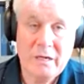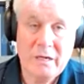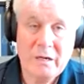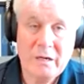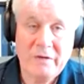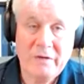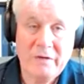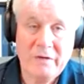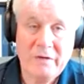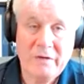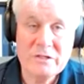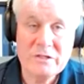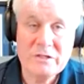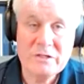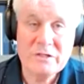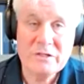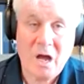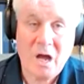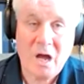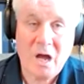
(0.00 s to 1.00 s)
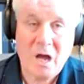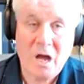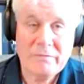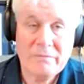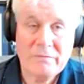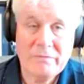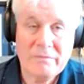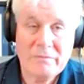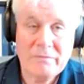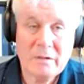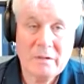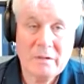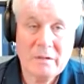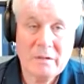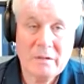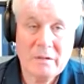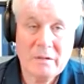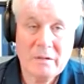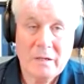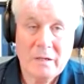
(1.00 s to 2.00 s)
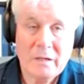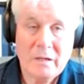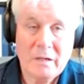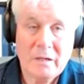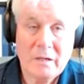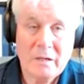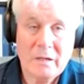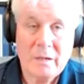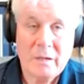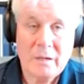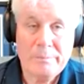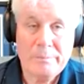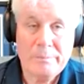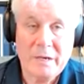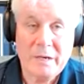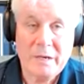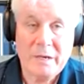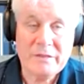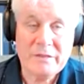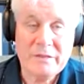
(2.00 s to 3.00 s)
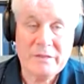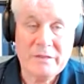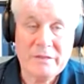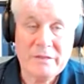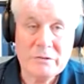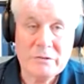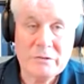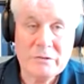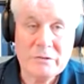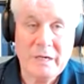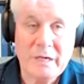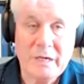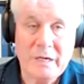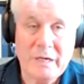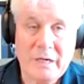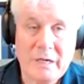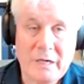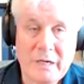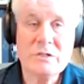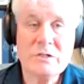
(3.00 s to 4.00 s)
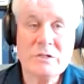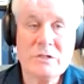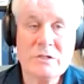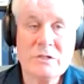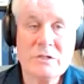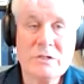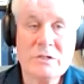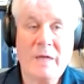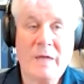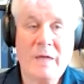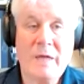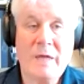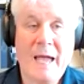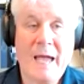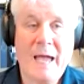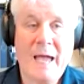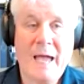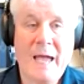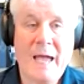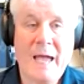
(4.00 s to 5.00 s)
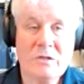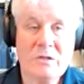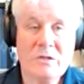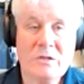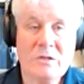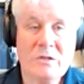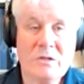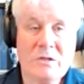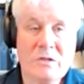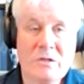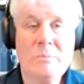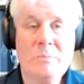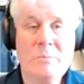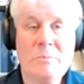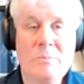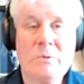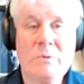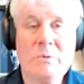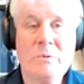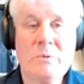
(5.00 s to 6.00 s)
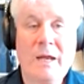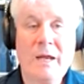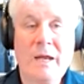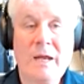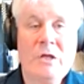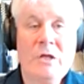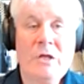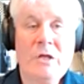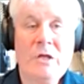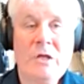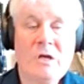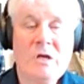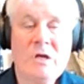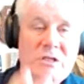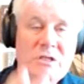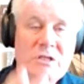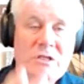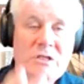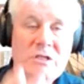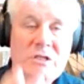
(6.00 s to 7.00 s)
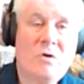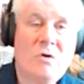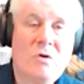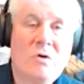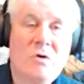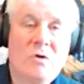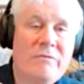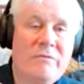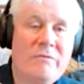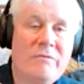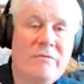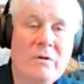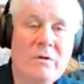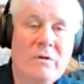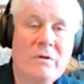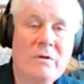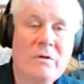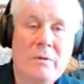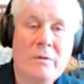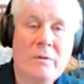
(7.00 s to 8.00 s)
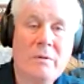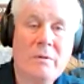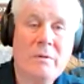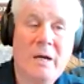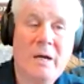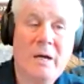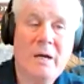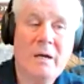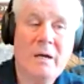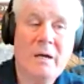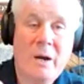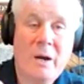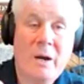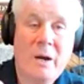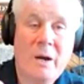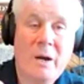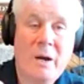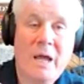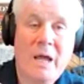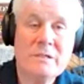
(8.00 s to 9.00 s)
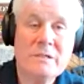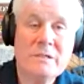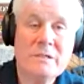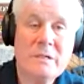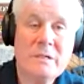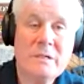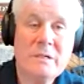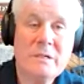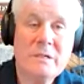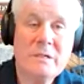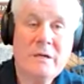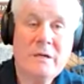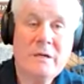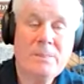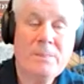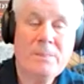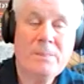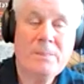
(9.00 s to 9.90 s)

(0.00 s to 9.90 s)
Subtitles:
And so the houses that those homes were at, you can still drive quite a ways. And of course, when you get to the crest of the hill, you're looking down into the airport.